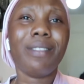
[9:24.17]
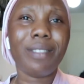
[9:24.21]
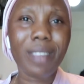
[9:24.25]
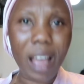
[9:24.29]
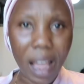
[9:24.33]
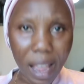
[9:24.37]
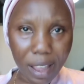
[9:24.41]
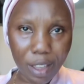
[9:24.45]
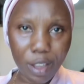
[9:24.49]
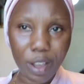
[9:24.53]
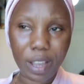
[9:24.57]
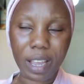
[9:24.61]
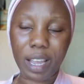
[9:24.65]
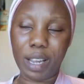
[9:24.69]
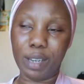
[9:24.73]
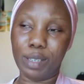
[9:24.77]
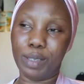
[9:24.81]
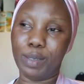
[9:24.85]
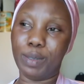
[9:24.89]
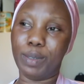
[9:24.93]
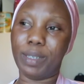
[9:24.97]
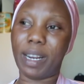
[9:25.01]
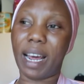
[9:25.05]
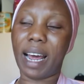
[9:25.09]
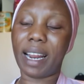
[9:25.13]
Then you can
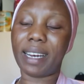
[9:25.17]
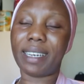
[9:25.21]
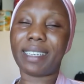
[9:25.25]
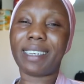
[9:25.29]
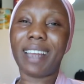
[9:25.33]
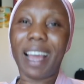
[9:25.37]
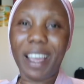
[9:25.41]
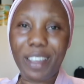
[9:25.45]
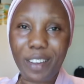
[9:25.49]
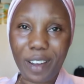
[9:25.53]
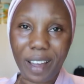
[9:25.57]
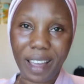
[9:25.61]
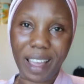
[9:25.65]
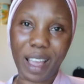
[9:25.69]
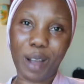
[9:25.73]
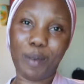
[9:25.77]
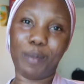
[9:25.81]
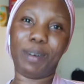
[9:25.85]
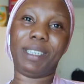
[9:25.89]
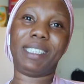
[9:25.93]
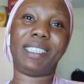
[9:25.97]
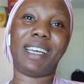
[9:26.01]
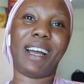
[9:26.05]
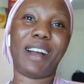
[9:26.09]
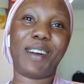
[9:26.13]
do that, then your hair
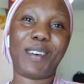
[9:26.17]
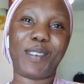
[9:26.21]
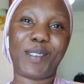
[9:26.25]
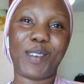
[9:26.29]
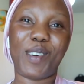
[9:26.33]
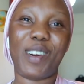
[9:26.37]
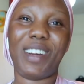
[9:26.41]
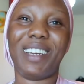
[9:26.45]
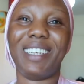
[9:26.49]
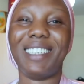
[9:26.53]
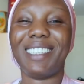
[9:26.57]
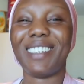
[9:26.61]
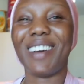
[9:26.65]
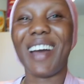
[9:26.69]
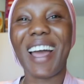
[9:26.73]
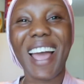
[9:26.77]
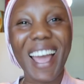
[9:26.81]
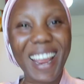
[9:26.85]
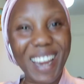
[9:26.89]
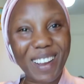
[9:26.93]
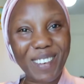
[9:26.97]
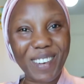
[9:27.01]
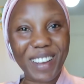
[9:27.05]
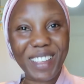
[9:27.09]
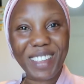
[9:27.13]
will start growing. So
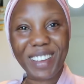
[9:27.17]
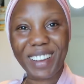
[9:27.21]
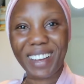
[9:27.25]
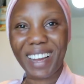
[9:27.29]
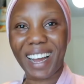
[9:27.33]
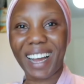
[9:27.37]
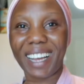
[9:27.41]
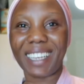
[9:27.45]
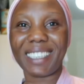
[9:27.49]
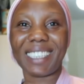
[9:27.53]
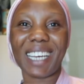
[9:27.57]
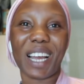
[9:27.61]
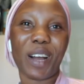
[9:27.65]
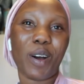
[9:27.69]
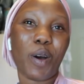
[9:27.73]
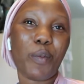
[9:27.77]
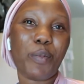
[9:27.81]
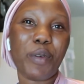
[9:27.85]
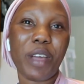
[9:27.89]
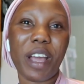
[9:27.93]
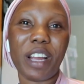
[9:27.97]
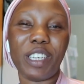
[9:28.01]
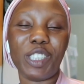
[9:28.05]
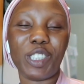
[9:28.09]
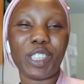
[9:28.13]
anyway you guys, I
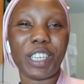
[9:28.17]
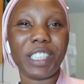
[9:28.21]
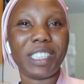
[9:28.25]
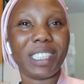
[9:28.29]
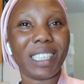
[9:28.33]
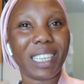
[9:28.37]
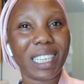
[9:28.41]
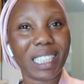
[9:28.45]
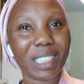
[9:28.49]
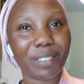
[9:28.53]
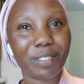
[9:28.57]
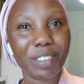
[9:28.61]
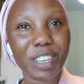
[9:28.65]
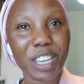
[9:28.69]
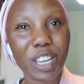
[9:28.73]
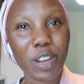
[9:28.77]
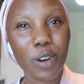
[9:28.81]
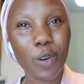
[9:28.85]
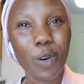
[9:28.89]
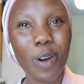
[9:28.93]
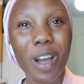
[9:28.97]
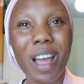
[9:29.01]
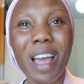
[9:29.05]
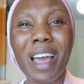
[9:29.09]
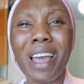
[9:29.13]
hope you enjoyed today's
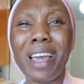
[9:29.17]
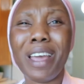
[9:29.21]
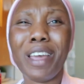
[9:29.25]
video.